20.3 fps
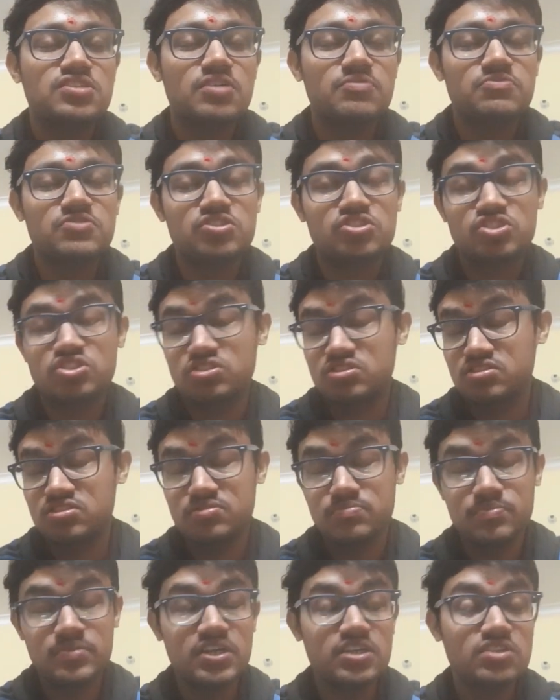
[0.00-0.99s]
affected
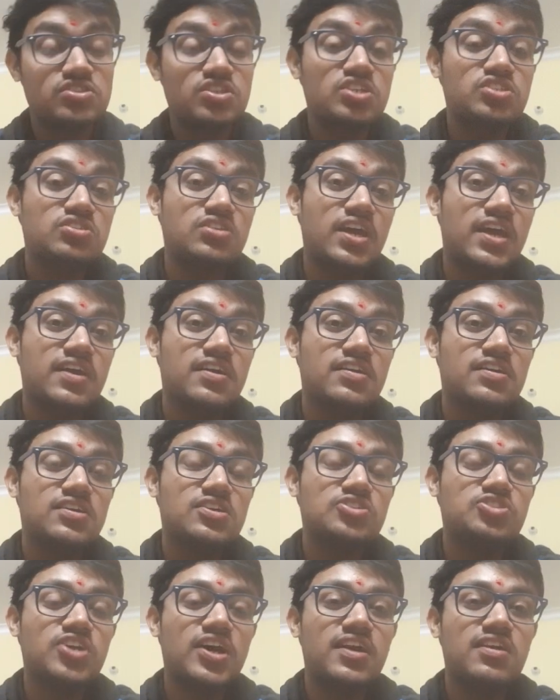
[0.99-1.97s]
by gravity
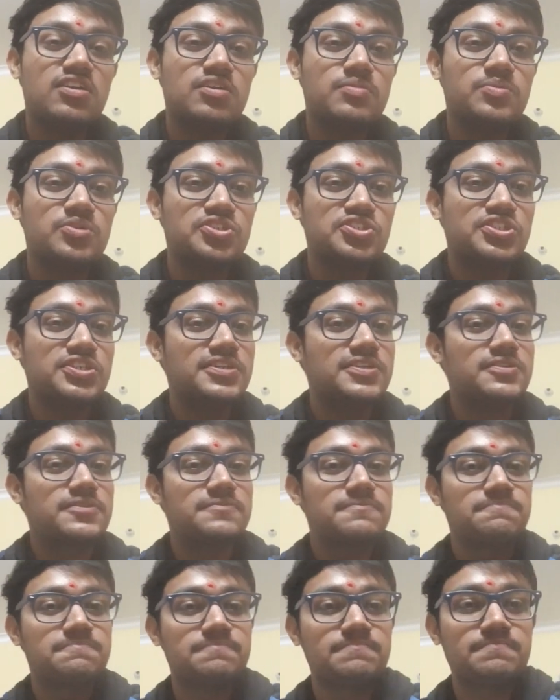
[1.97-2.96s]
instead of Earth being such
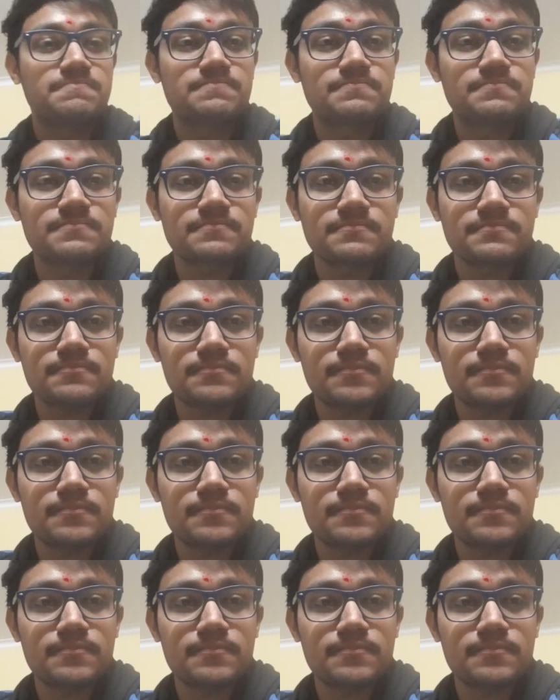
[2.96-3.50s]
a